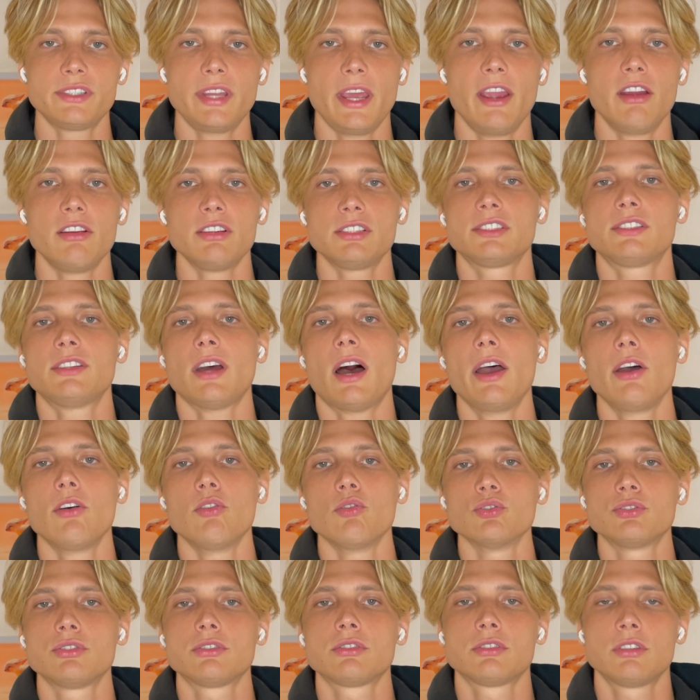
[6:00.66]

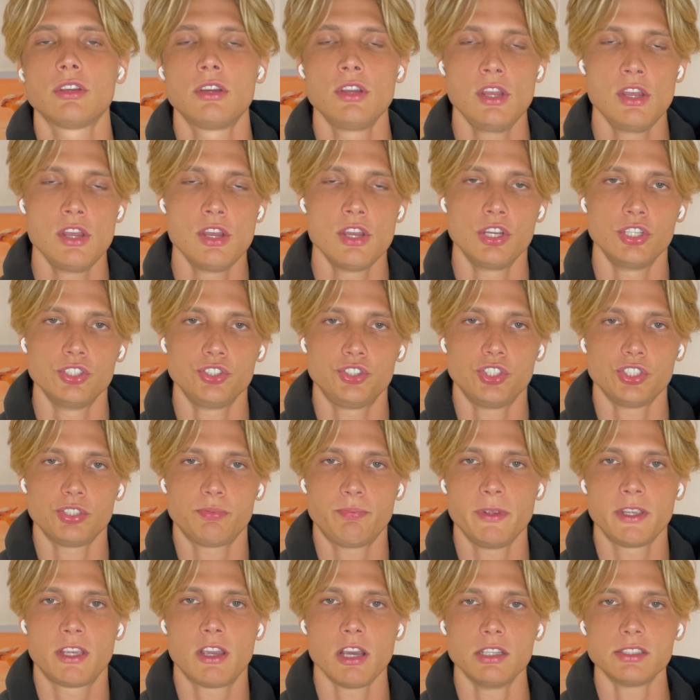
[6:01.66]
hairstyles just
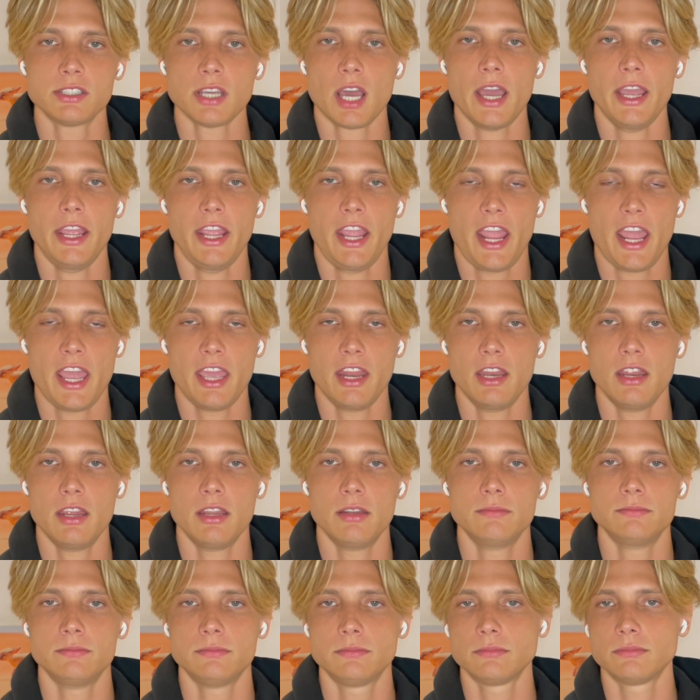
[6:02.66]
because I
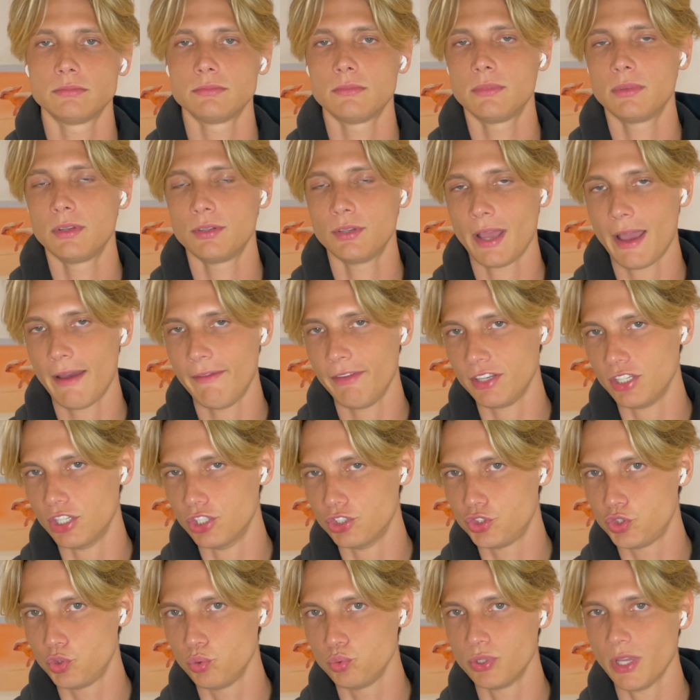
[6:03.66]
hated having to
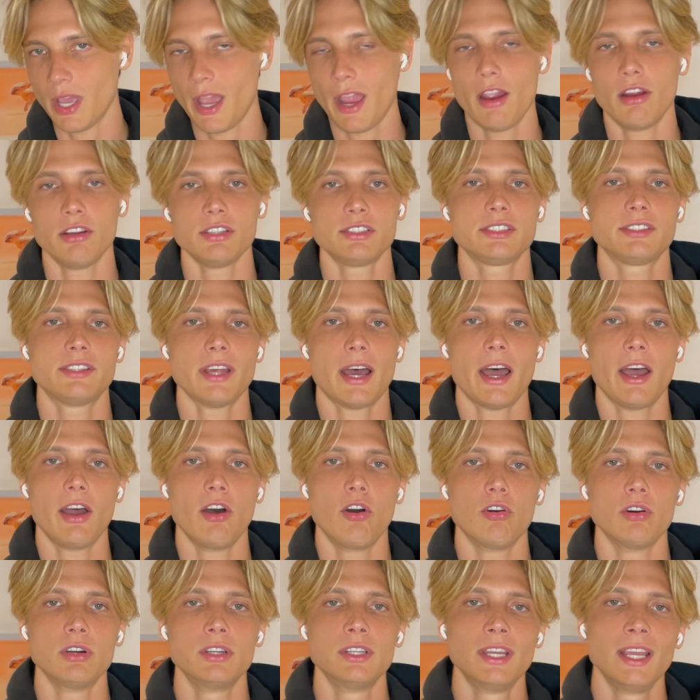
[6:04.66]
choose a
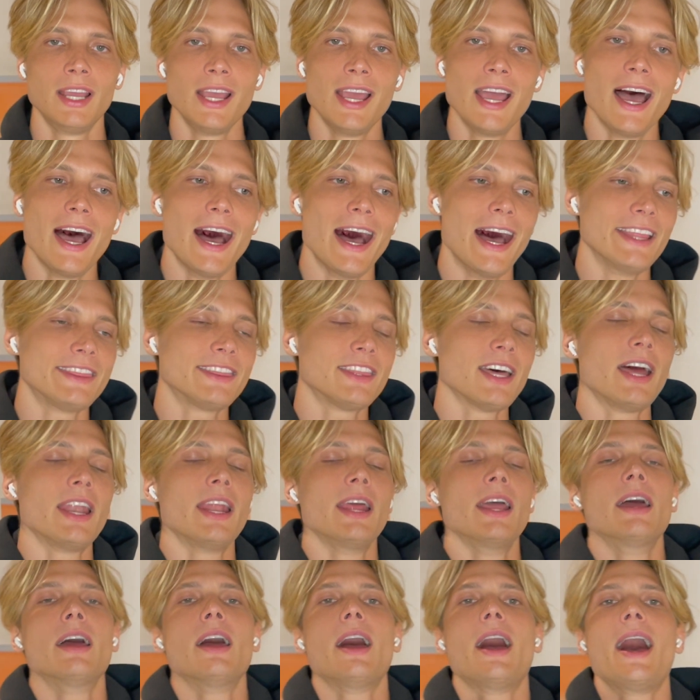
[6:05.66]
hairstyle. I thought
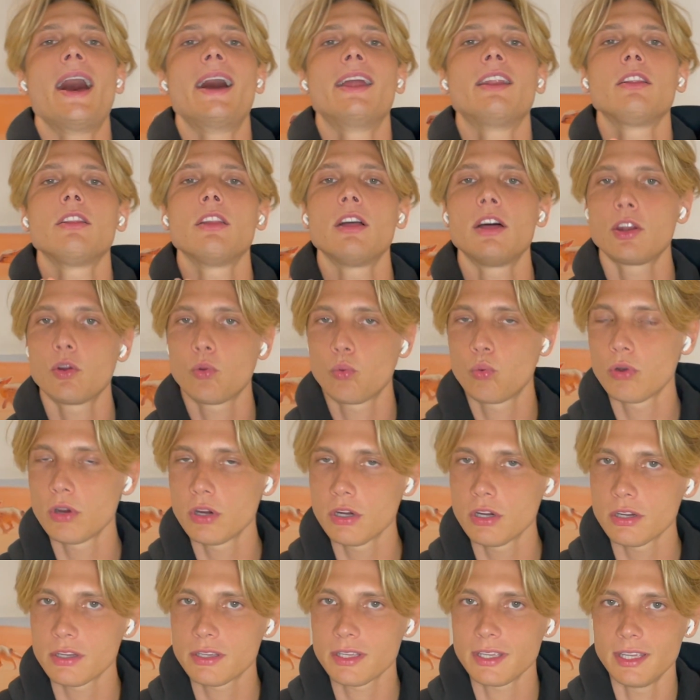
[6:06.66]
it had a lot of
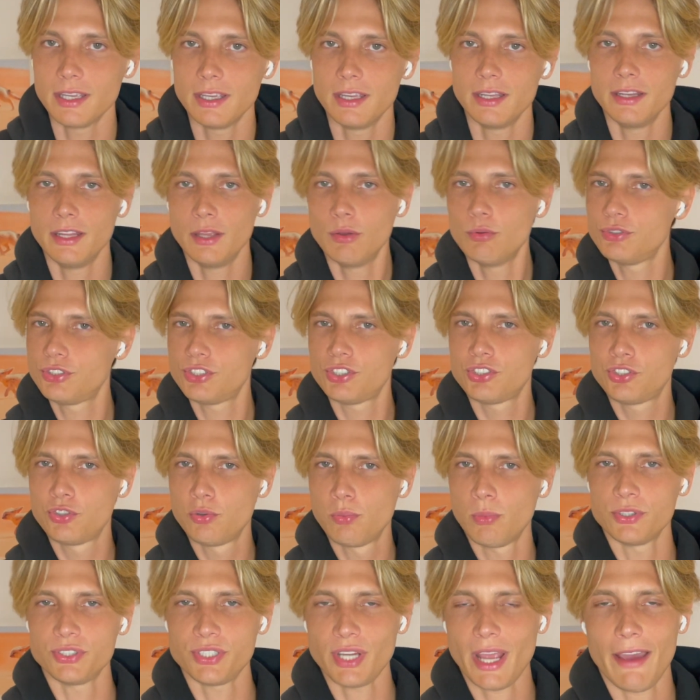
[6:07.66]
work and it was just too
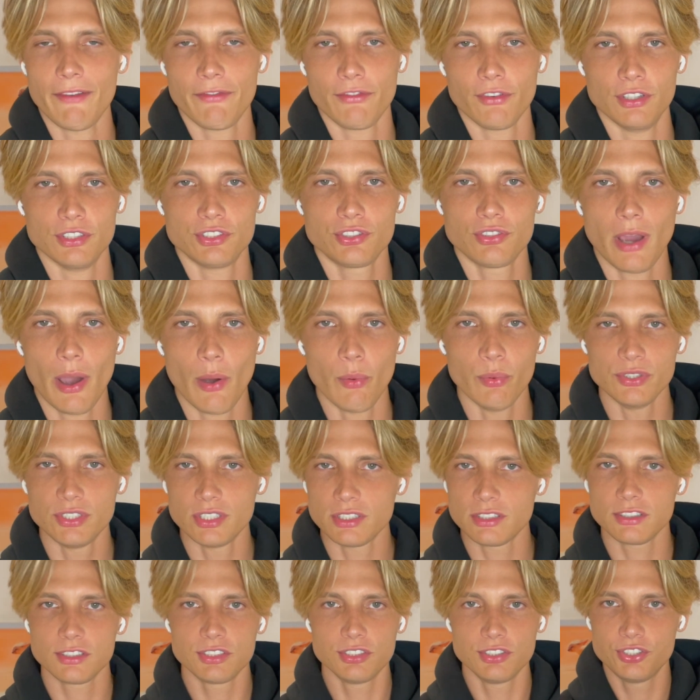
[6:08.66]
much effort. So I would
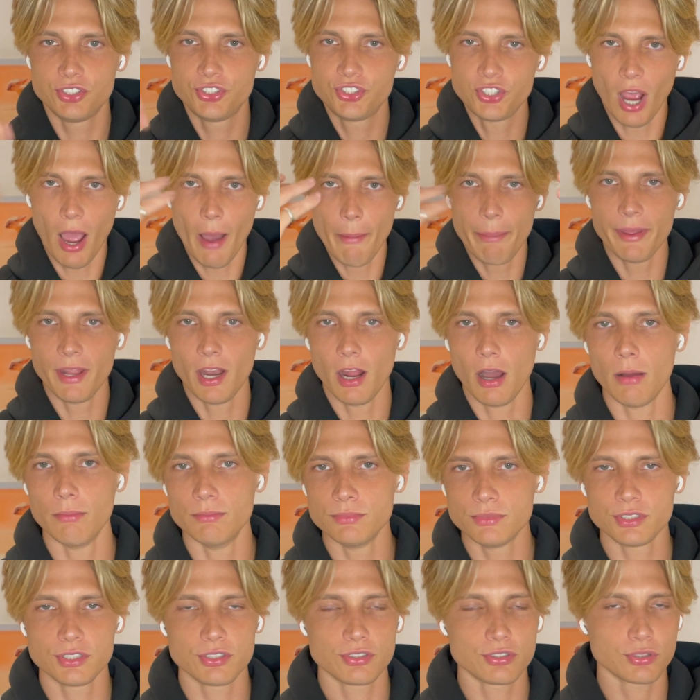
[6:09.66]
just chop it up,
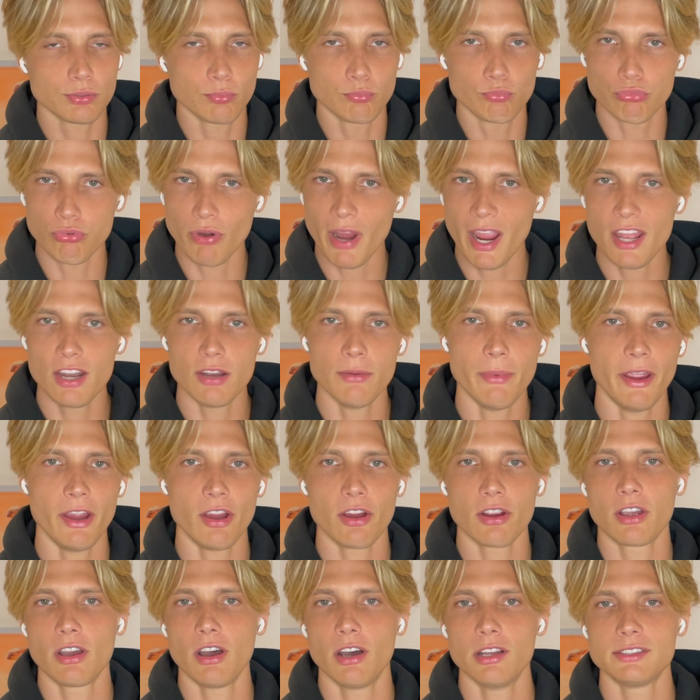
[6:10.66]
just some random
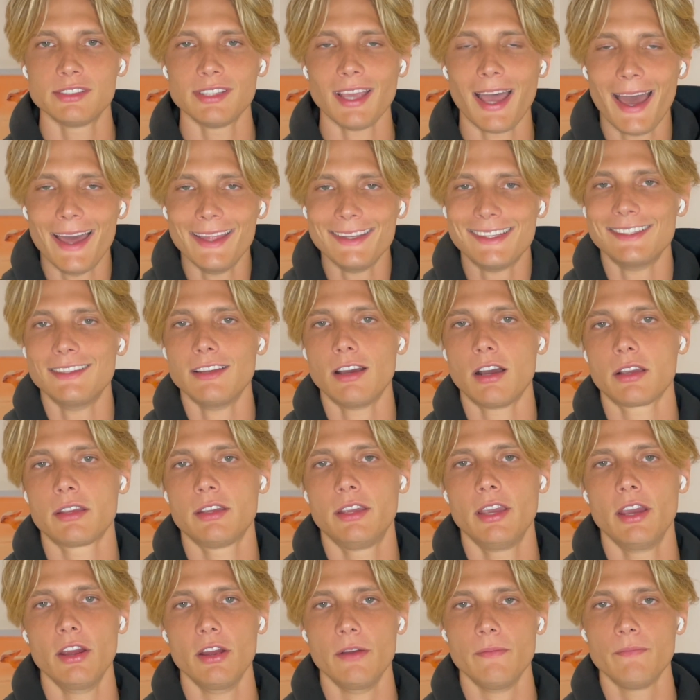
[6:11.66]
haircuts. I did not
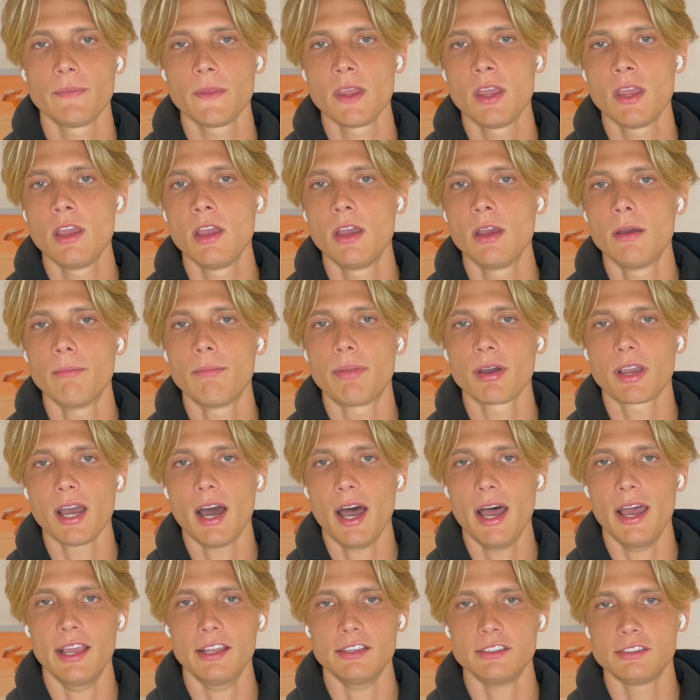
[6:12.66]
care. But
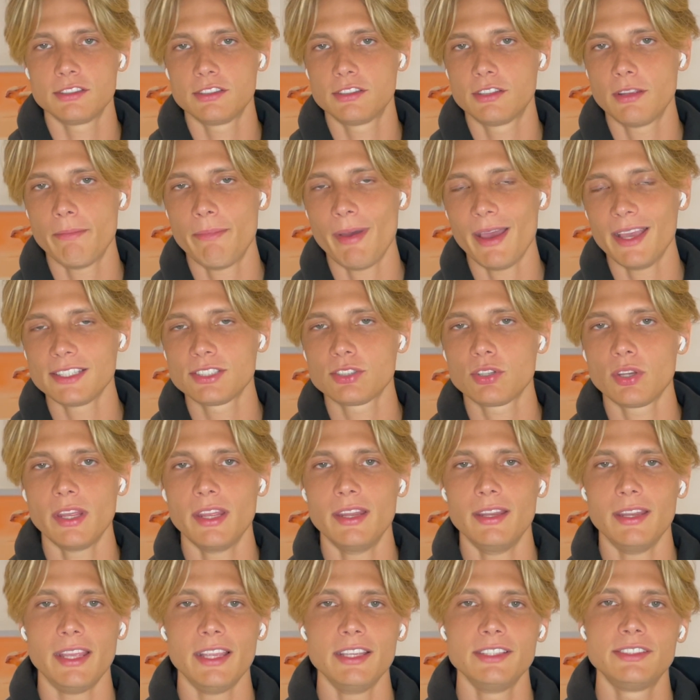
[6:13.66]
guys, the best
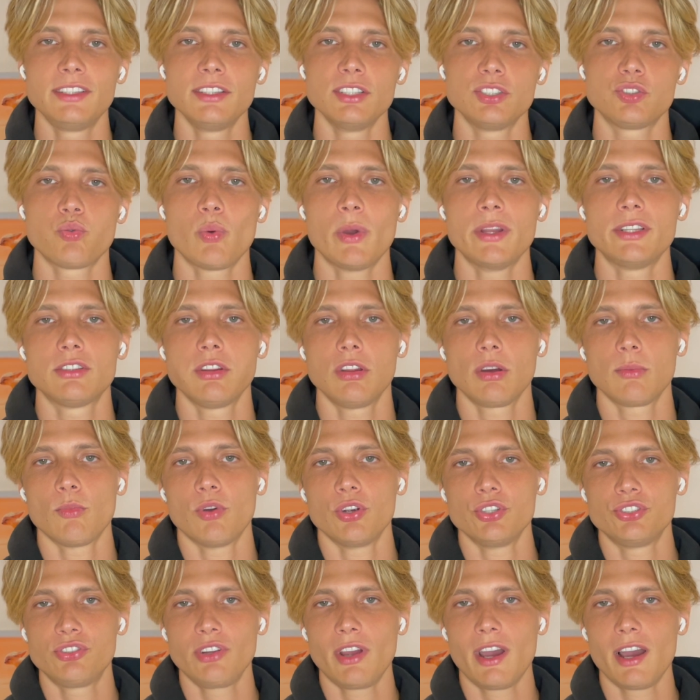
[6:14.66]
and easiest way to look
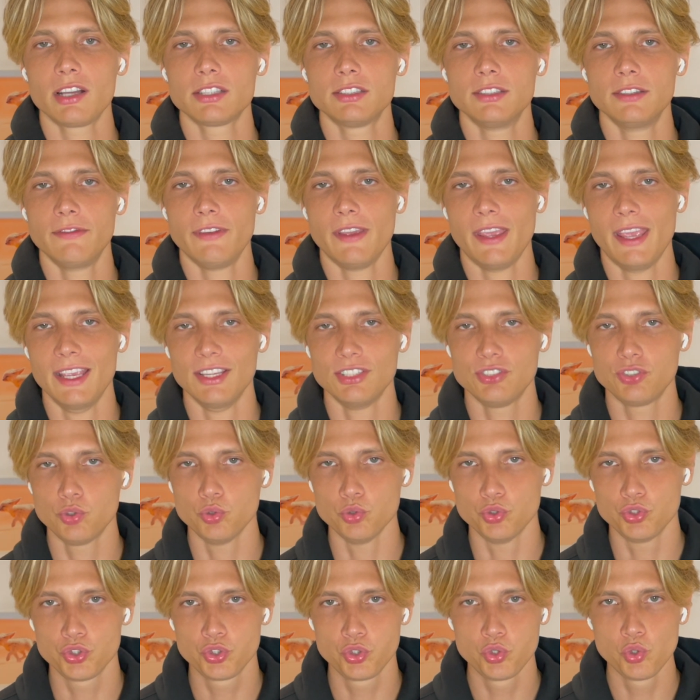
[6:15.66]
more attractive is to
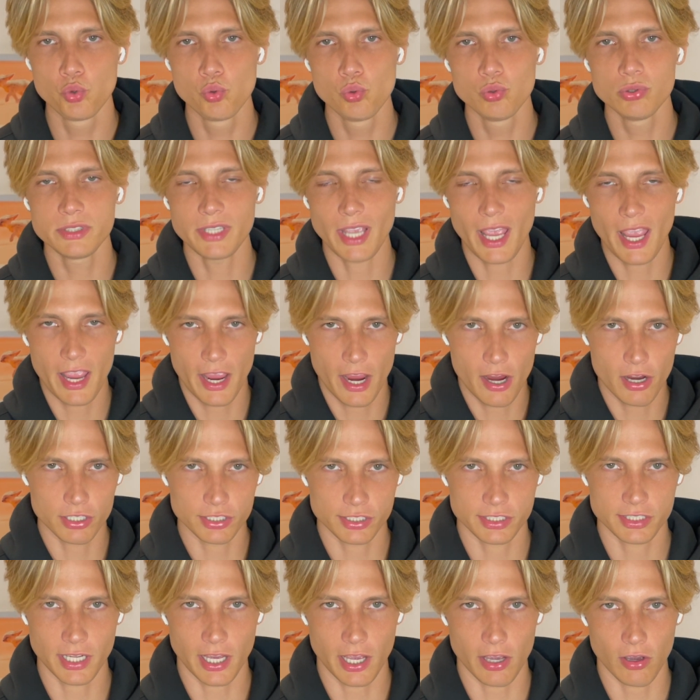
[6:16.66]
choose a
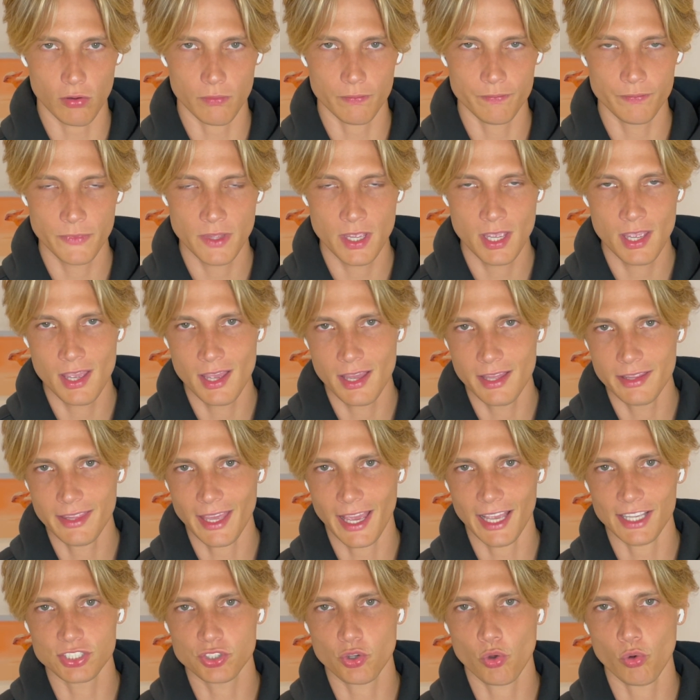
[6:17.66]
hairstyle
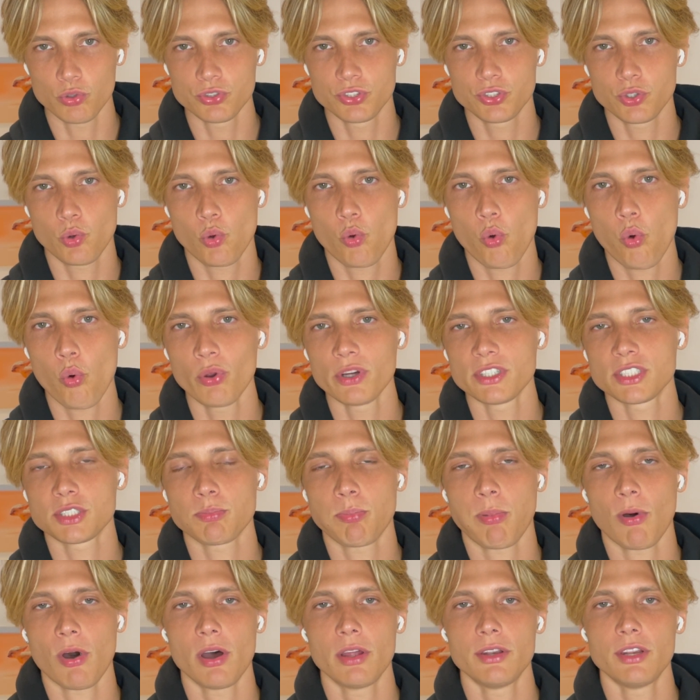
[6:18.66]
that is going to
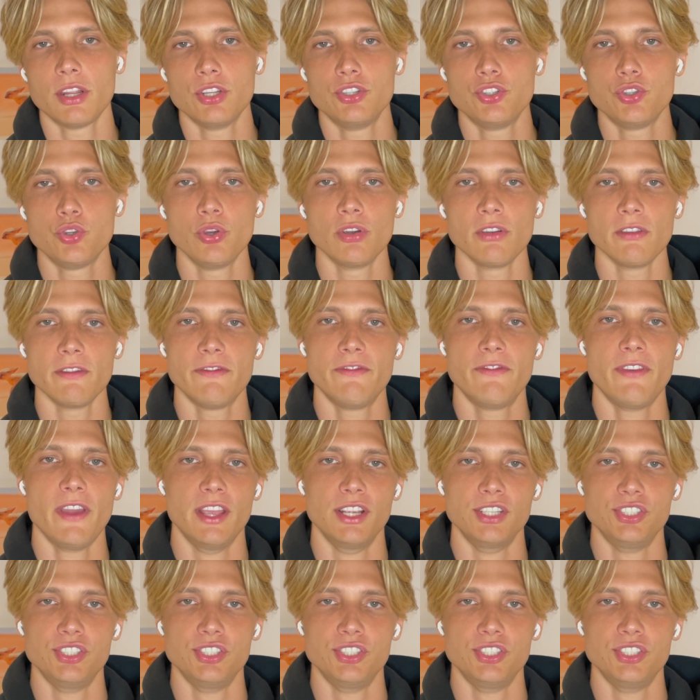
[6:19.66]
correspond to your face